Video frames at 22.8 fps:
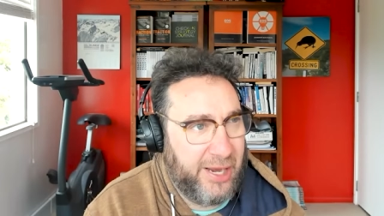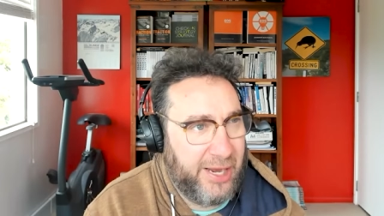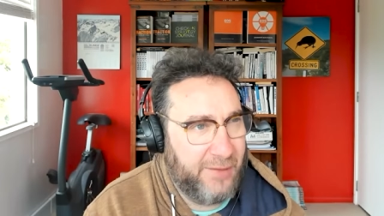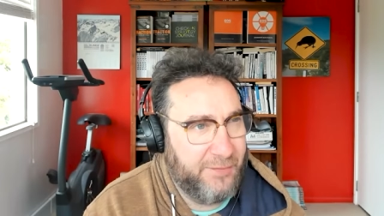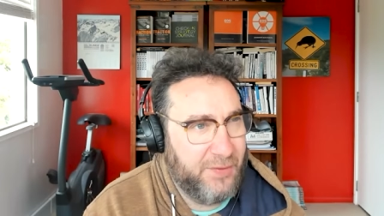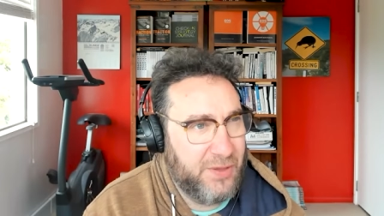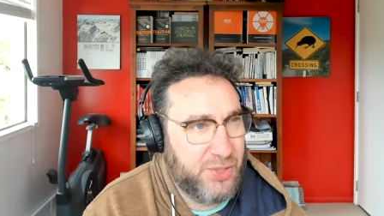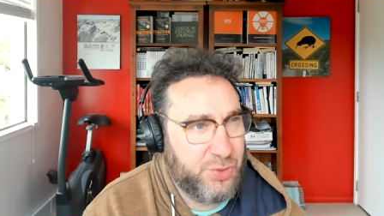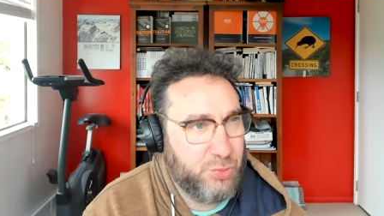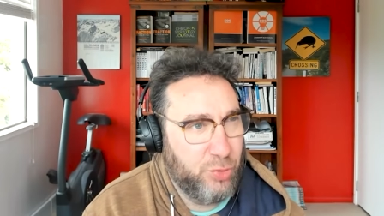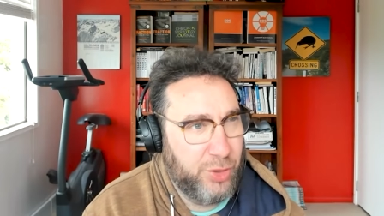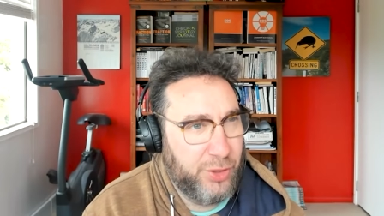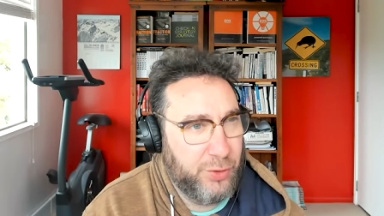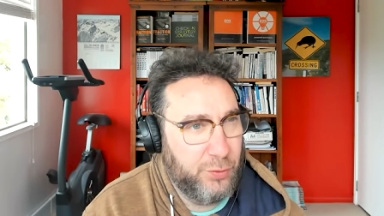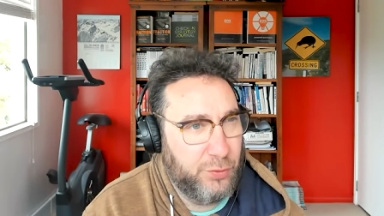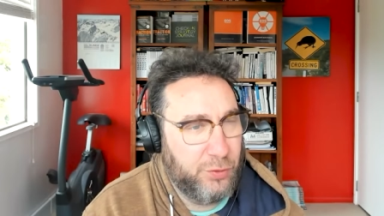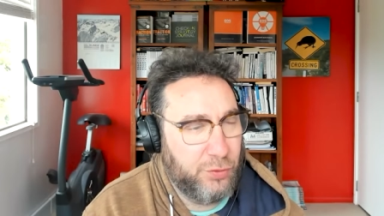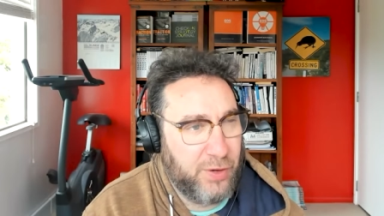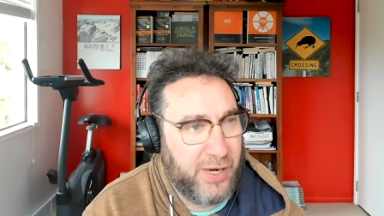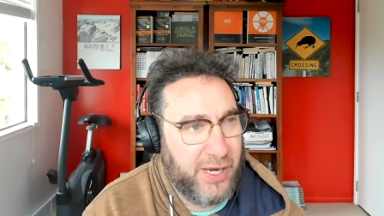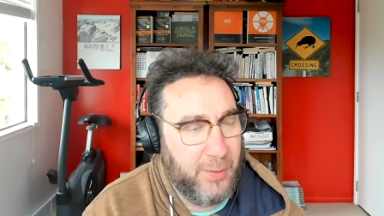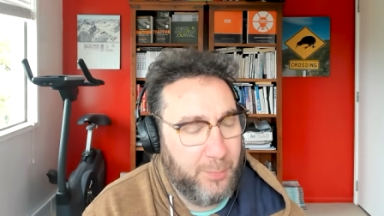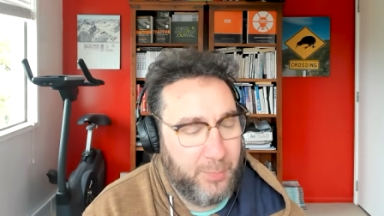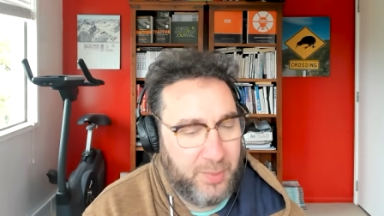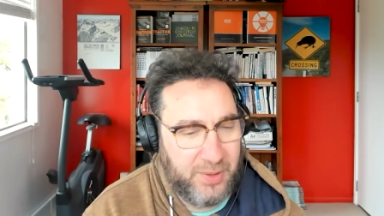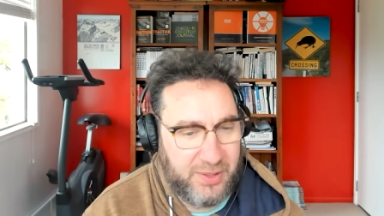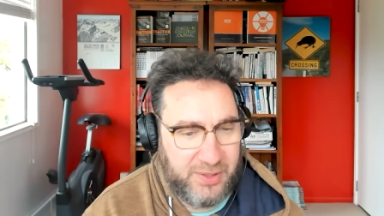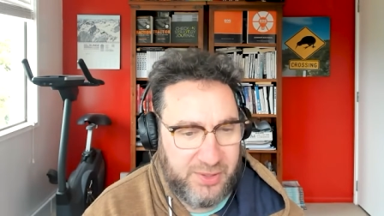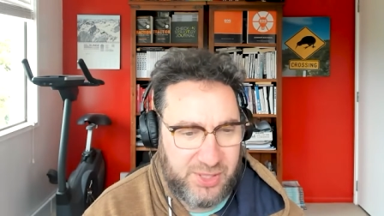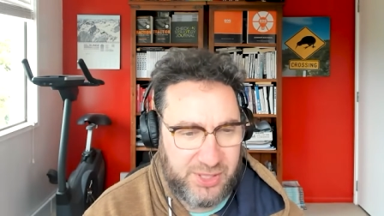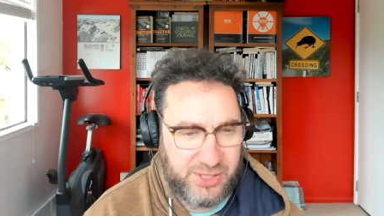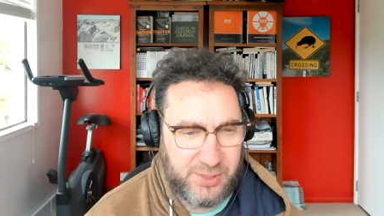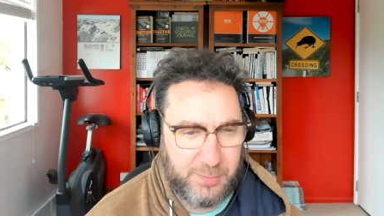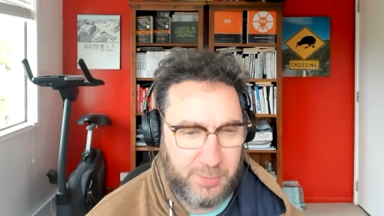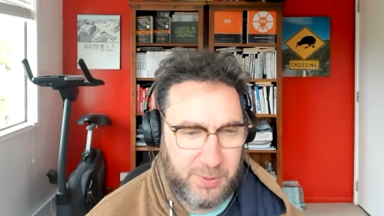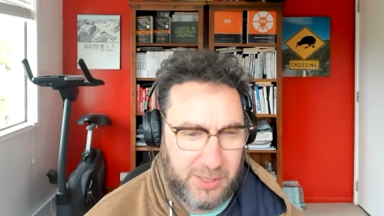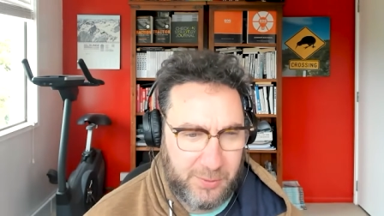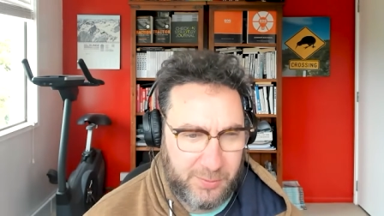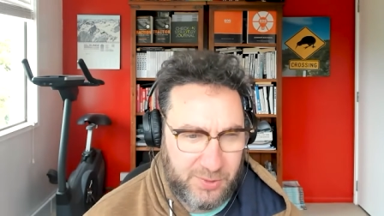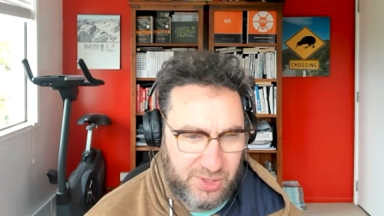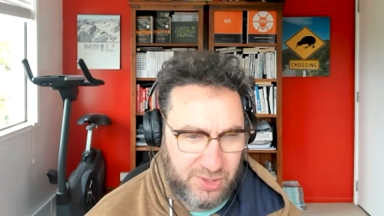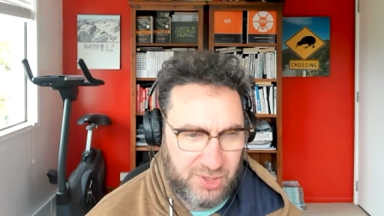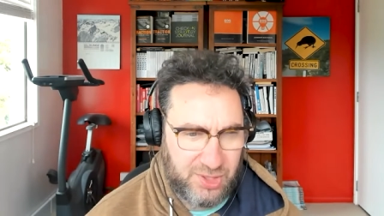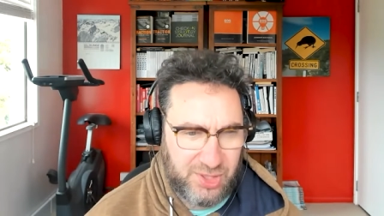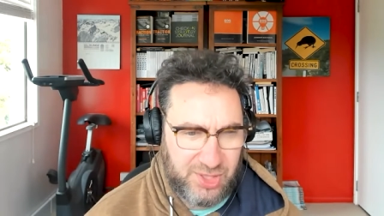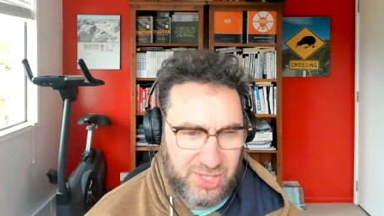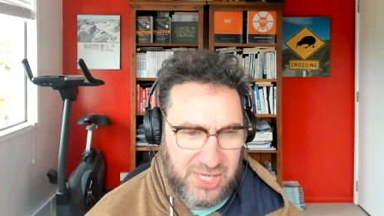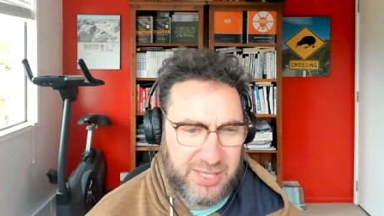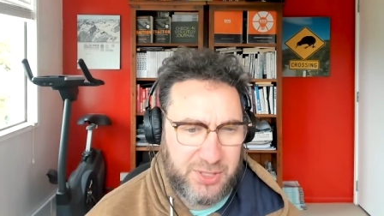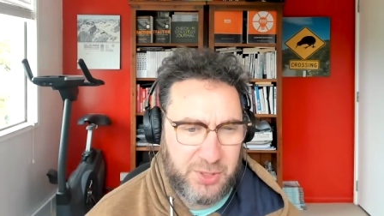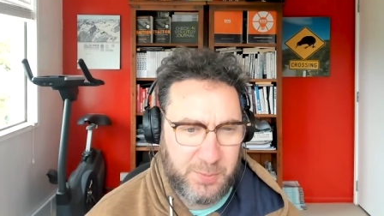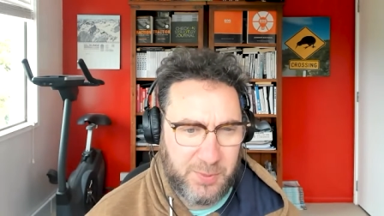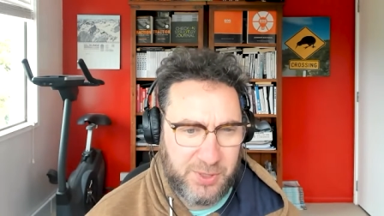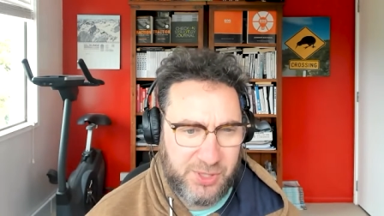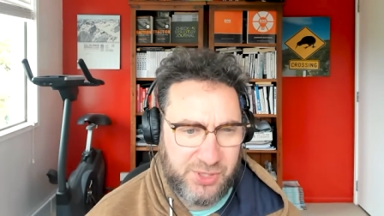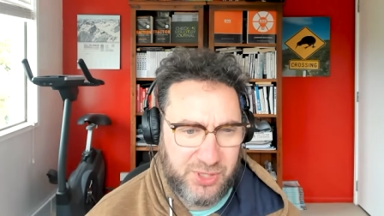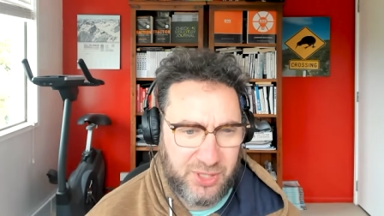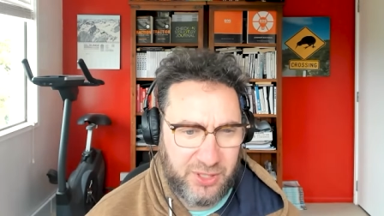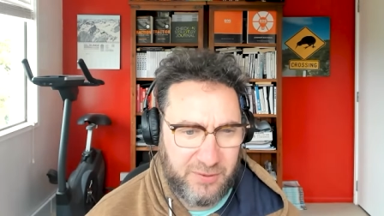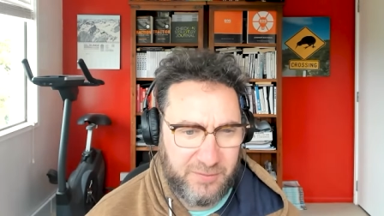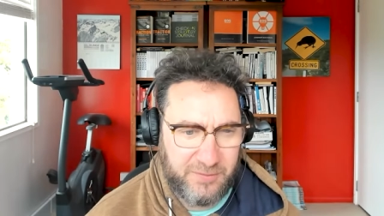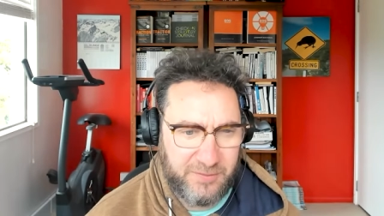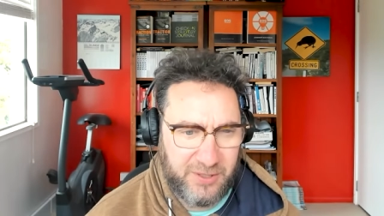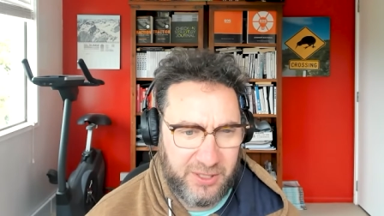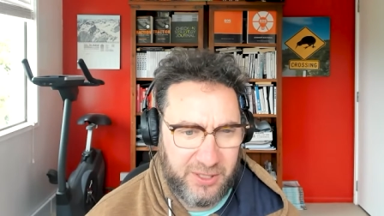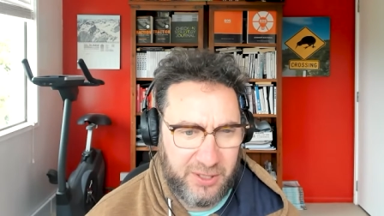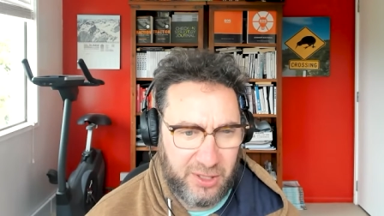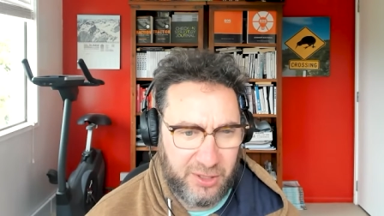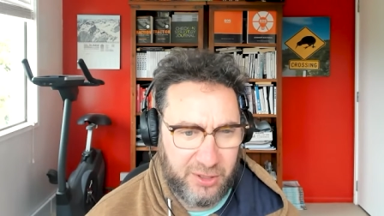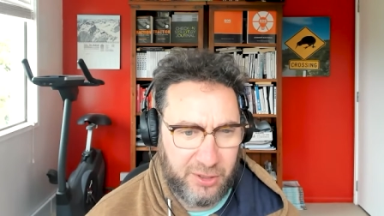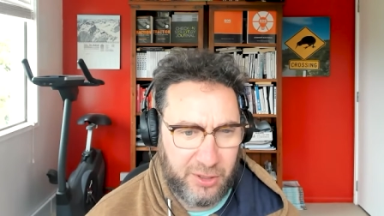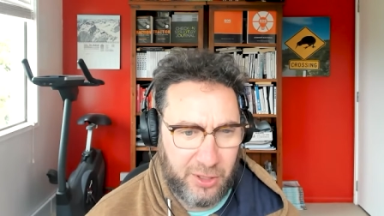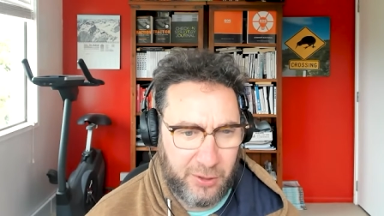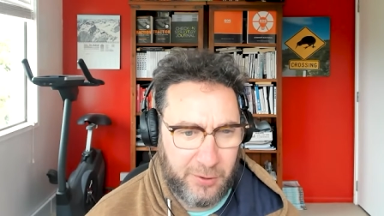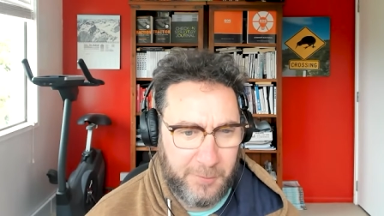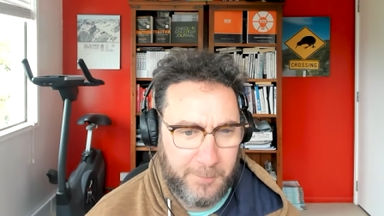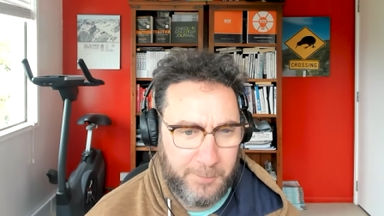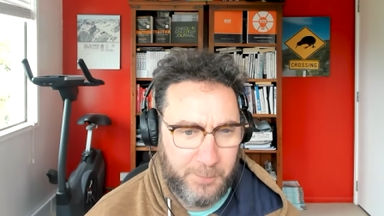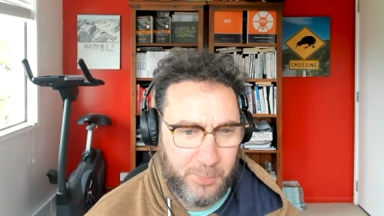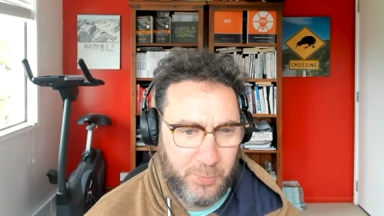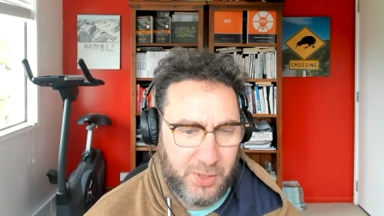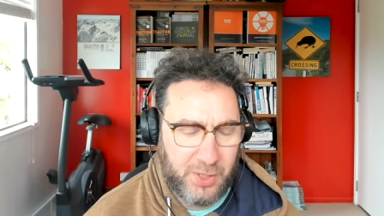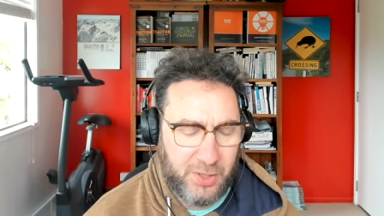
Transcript: have this real great ability to be able to detach myself and kind of going,